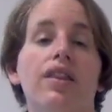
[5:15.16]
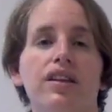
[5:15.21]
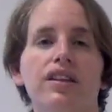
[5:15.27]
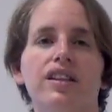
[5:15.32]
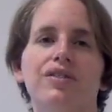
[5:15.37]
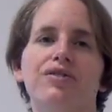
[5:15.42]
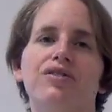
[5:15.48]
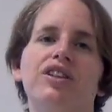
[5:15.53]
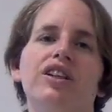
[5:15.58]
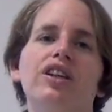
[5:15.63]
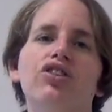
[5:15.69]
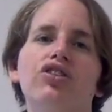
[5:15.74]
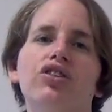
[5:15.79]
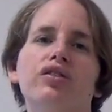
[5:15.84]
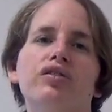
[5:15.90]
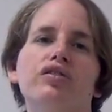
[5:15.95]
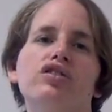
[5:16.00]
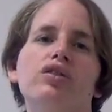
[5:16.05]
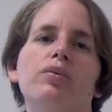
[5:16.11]
The
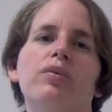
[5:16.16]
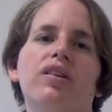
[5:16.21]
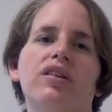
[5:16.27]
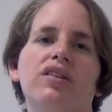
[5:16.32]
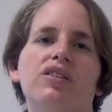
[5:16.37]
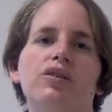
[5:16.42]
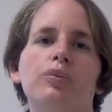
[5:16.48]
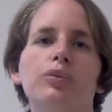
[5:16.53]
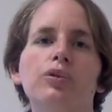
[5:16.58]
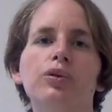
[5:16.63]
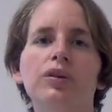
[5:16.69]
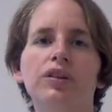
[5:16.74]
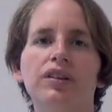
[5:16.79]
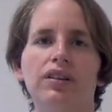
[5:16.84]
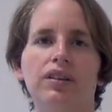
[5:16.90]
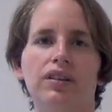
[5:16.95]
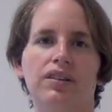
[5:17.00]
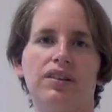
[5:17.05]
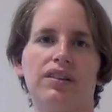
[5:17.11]
definition from these
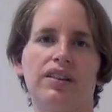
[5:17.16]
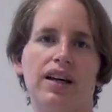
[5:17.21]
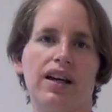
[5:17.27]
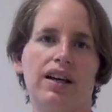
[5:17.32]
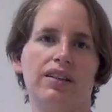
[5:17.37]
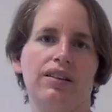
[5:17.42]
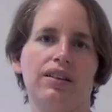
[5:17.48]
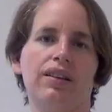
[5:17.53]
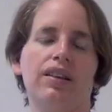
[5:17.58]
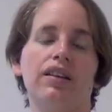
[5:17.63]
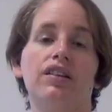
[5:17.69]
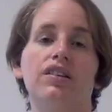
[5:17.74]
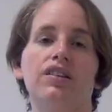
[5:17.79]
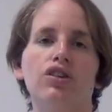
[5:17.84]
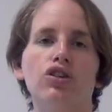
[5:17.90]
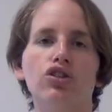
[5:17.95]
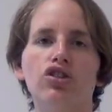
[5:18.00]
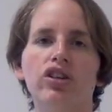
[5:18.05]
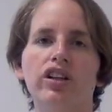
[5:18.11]
books says that
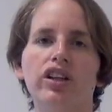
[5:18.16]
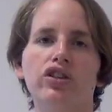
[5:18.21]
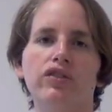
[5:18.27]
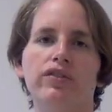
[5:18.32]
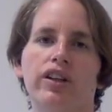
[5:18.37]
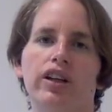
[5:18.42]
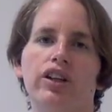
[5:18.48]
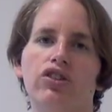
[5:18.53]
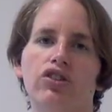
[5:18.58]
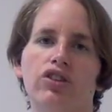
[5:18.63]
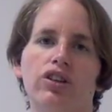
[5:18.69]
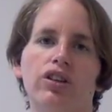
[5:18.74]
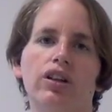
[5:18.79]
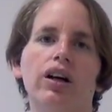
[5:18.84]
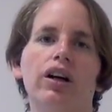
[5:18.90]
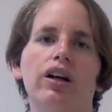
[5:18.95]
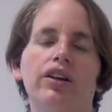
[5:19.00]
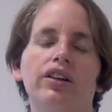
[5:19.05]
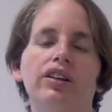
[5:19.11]
social
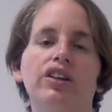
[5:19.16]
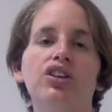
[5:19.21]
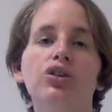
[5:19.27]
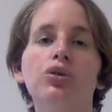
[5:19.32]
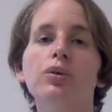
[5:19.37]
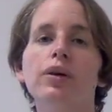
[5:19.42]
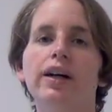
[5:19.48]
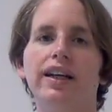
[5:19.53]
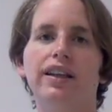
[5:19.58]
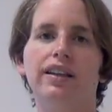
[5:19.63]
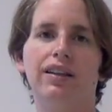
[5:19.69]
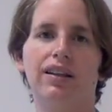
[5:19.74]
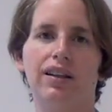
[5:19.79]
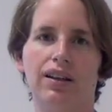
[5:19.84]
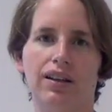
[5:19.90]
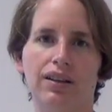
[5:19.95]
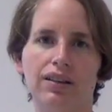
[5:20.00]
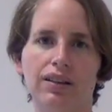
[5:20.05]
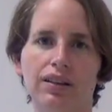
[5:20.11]
innovation are new
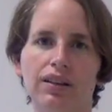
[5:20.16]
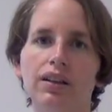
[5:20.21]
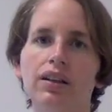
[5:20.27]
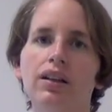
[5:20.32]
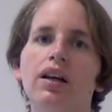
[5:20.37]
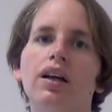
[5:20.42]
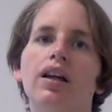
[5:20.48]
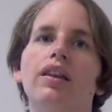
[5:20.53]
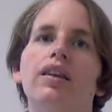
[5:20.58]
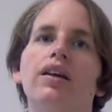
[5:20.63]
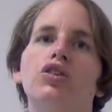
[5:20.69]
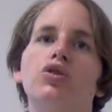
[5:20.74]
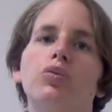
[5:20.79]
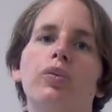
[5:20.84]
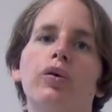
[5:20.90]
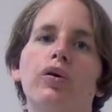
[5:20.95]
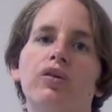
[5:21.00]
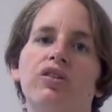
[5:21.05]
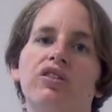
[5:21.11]
ideas
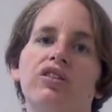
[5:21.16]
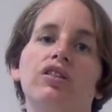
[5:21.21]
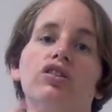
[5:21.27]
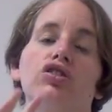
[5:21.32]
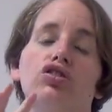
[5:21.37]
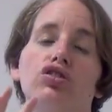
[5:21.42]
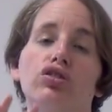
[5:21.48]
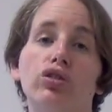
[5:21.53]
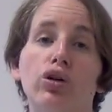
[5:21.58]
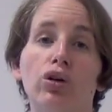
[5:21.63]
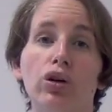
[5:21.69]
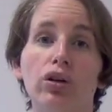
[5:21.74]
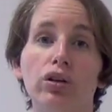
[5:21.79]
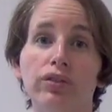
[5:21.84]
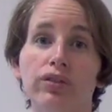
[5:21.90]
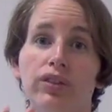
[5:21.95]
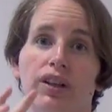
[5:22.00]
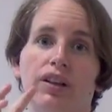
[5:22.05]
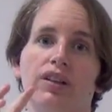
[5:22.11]
that both
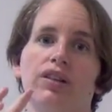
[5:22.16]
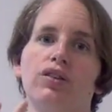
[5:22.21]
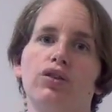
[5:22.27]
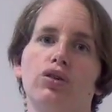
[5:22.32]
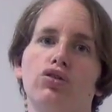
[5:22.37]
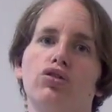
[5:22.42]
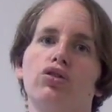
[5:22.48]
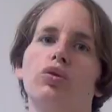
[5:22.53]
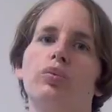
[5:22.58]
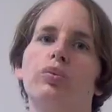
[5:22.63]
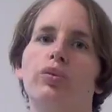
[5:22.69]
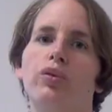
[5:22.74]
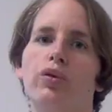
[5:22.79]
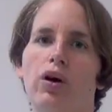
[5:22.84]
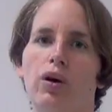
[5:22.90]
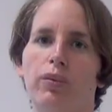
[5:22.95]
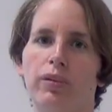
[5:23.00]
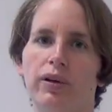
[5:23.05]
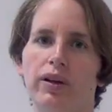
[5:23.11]
solve a social
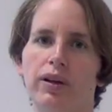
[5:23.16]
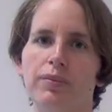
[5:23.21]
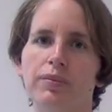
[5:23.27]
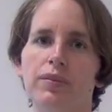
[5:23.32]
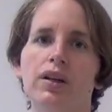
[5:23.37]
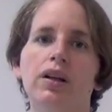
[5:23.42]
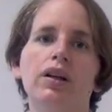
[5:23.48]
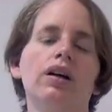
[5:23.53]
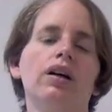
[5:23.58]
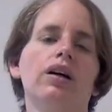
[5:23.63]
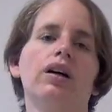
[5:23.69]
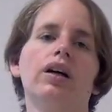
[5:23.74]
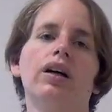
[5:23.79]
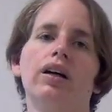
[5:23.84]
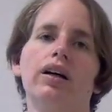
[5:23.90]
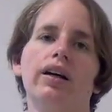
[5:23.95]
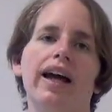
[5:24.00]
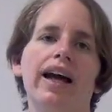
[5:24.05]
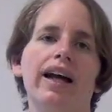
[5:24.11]
problem,
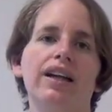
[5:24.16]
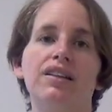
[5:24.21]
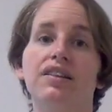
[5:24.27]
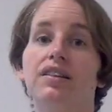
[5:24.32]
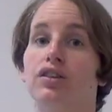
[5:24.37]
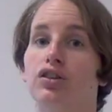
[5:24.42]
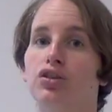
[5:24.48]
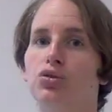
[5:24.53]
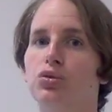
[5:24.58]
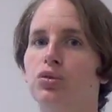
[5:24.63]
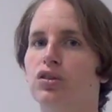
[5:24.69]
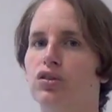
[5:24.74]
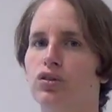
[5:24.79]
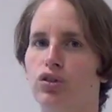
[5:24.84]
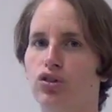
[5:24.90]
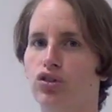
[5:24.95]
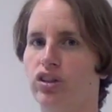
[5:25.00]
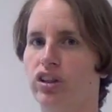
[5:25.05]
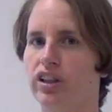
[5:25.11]
answer to a
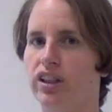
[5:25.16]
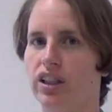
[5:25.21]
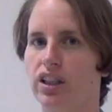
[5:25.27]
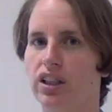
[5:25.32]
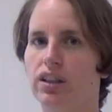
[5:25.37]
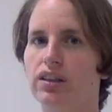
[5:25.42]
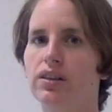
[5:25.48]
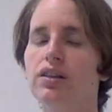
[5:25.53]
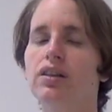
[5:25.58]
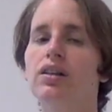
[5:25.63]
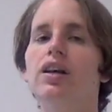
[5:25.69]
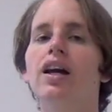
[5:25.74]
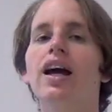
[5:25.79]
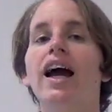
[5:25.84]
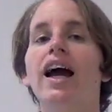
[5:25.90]
social need,